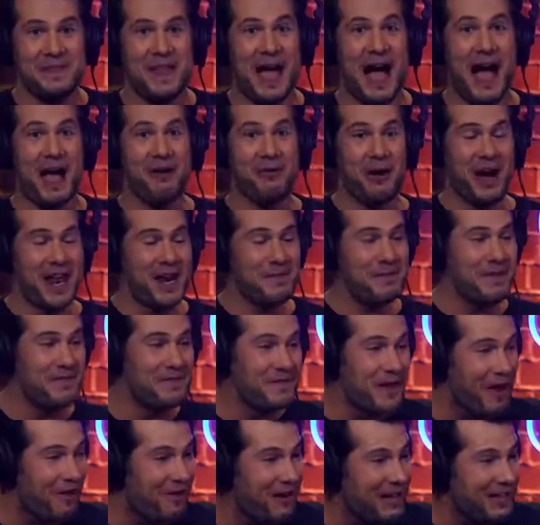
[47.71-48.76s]
I want to be
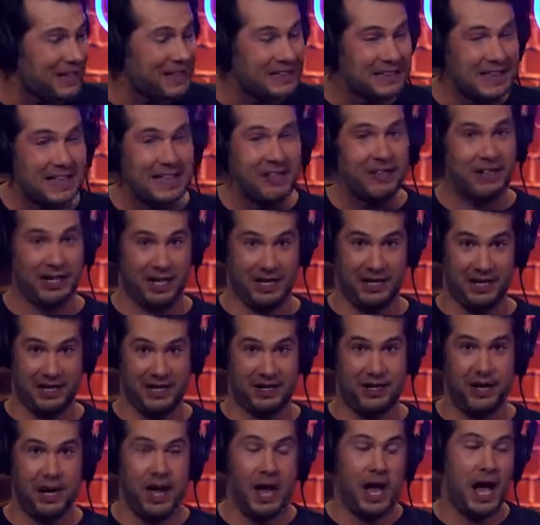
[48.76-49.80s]
very clear
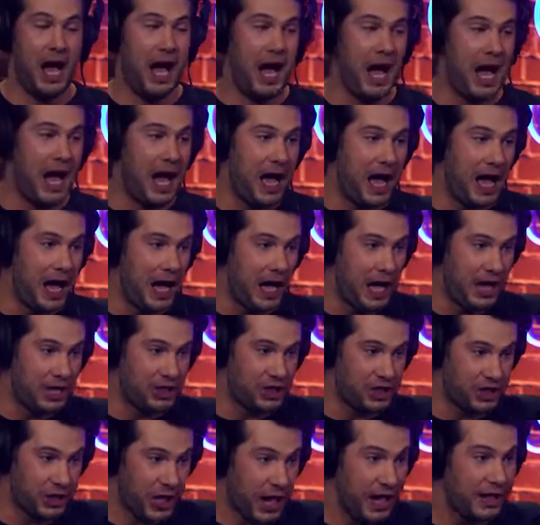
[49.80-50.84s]
here.
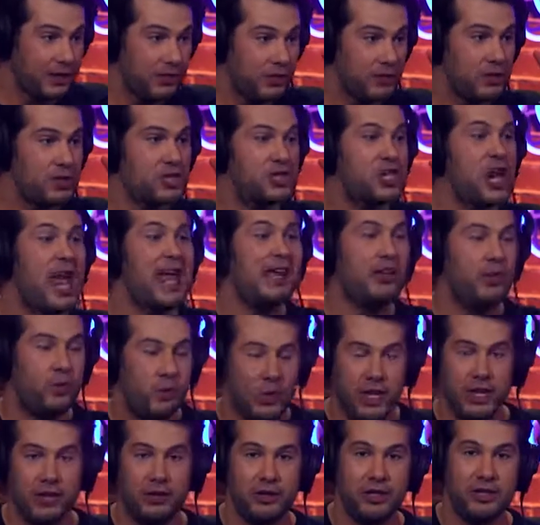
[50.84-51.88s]
Cenk
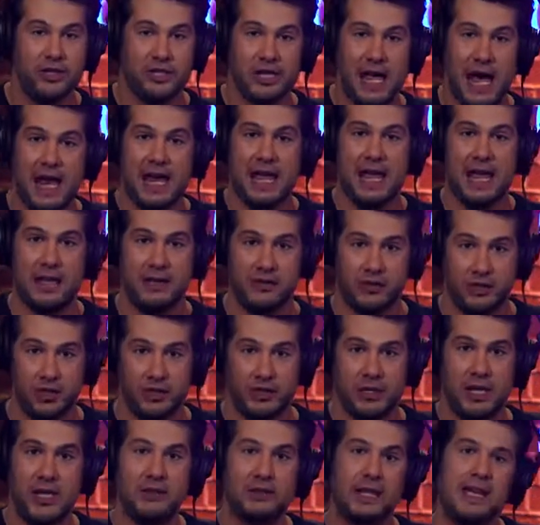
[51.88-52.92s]
Uygur is not
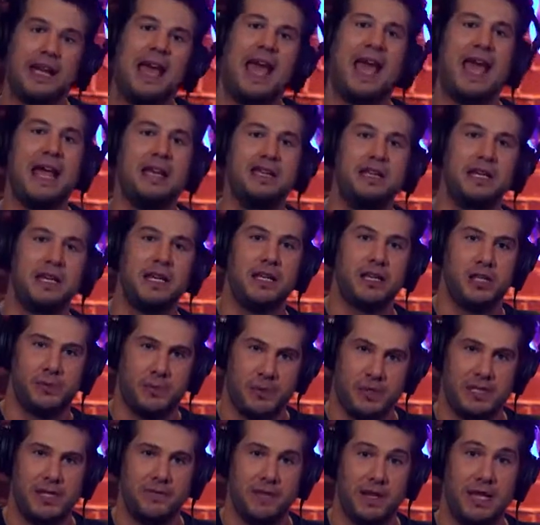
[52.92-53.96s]
just like
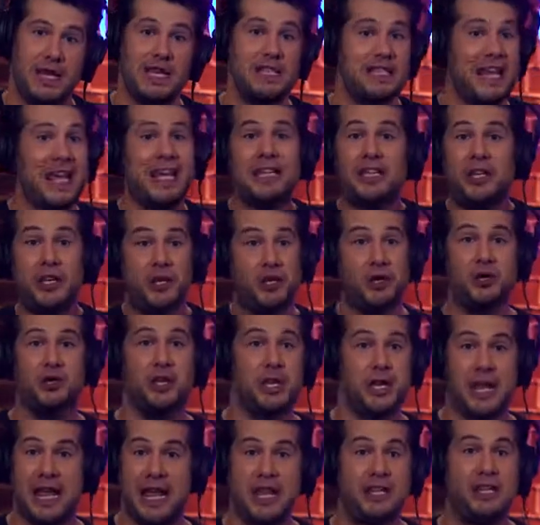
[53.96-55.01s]
anti-specific. He's
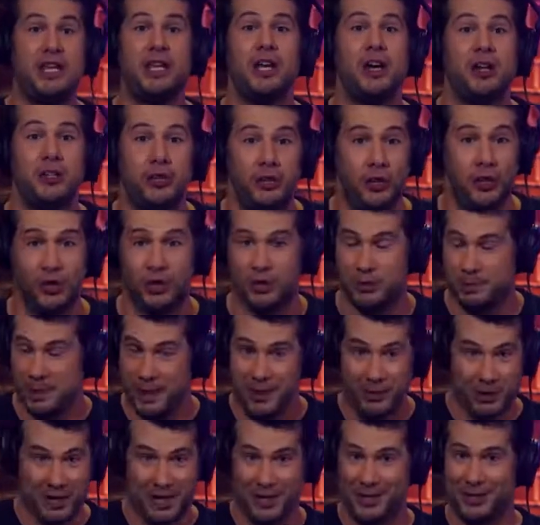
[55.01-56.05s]
anti-union in the Young Turks,
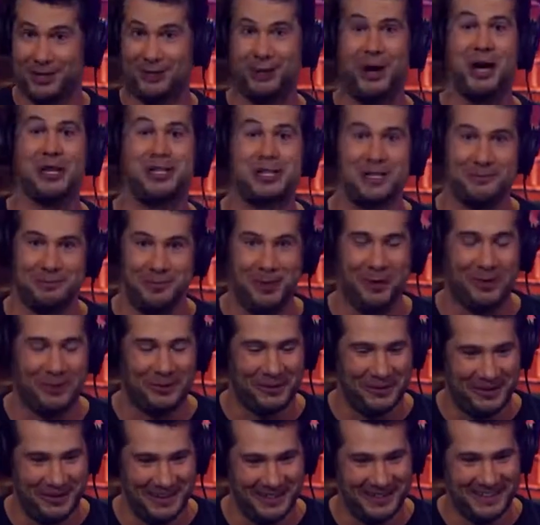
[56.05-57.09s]
period, across the
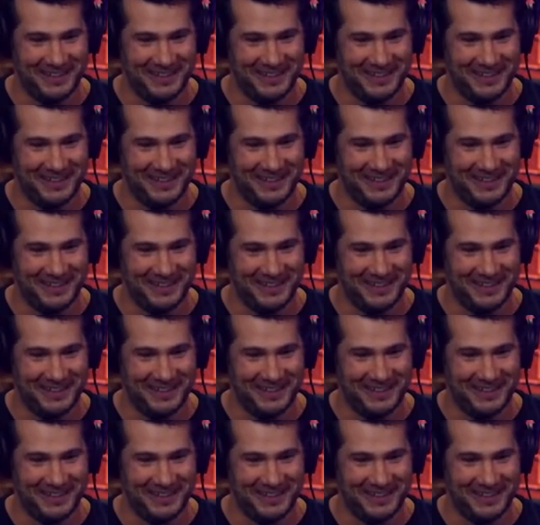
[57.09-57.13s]
board.